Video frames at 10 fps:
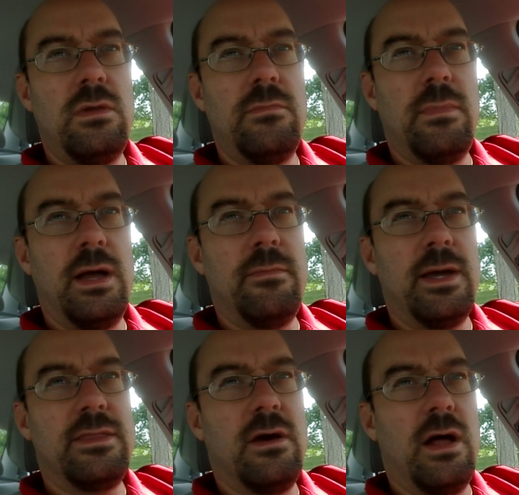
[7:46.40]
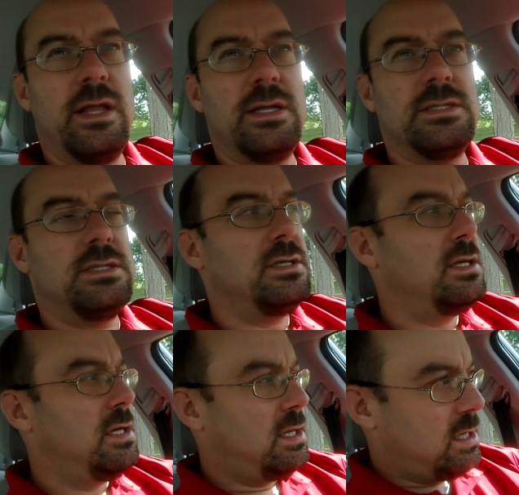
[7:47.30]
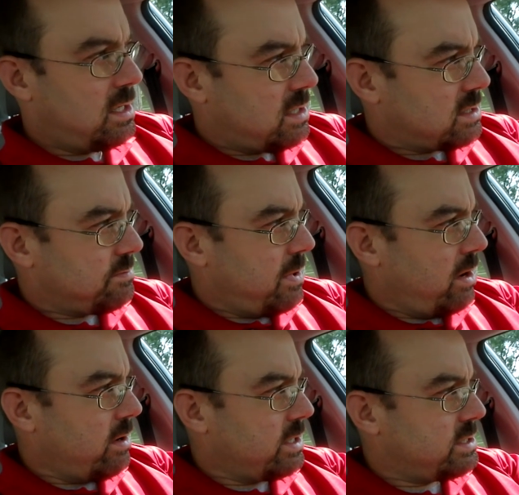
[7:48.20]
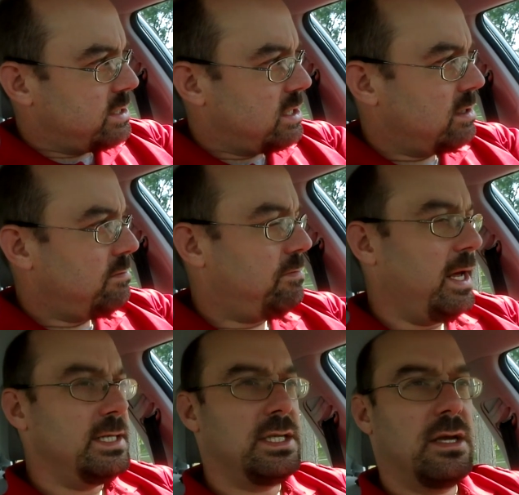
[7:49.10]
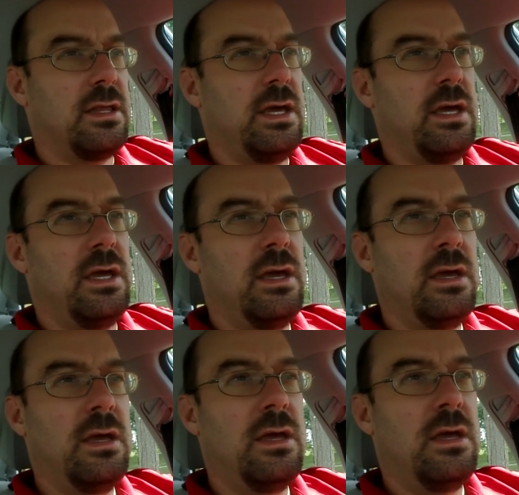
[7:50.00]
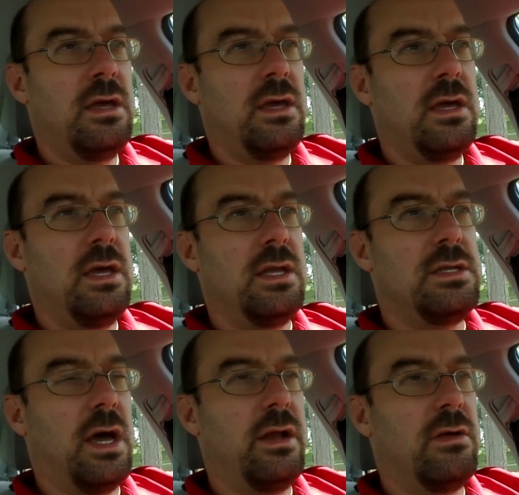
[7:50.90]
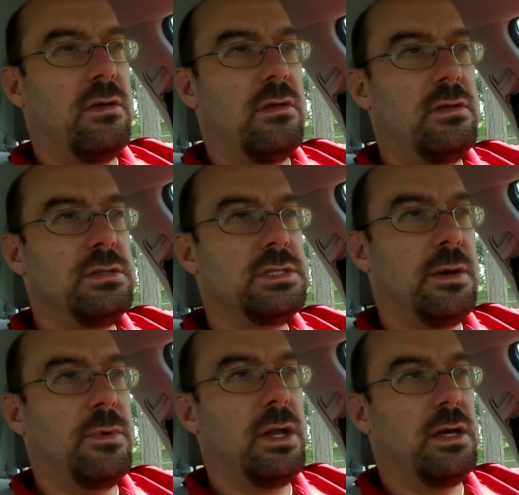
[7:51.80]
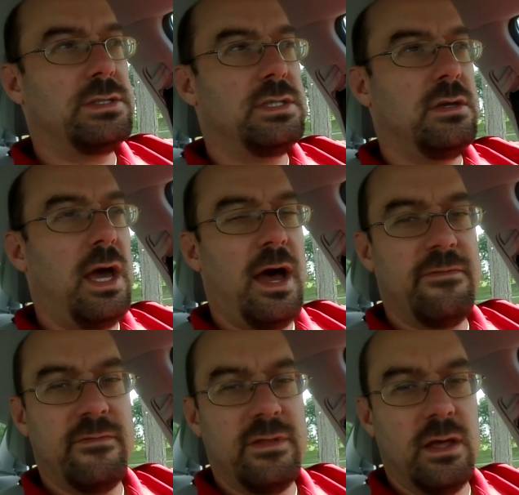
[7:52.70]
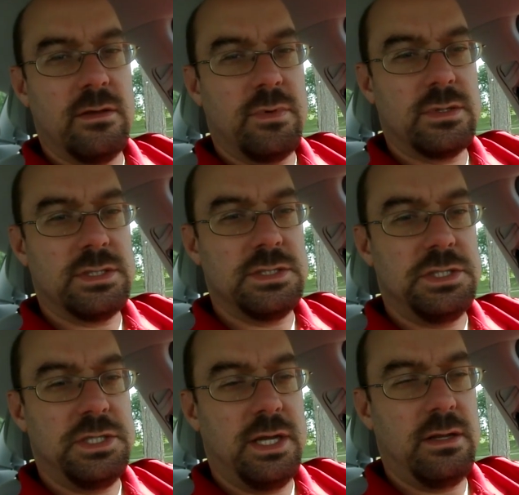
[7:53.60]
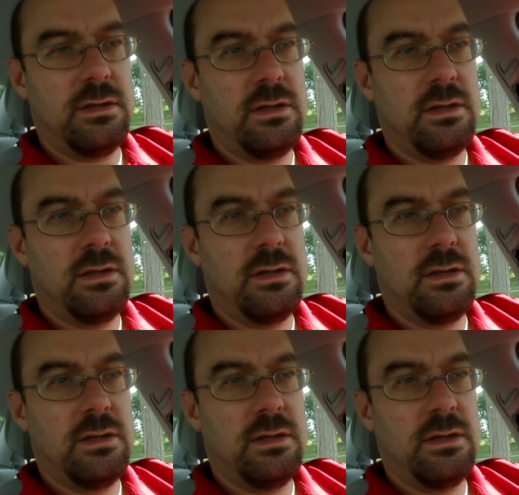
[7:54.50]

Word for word: My, my thought is... Does marriage basically entitle someone else to half of the other person's shit?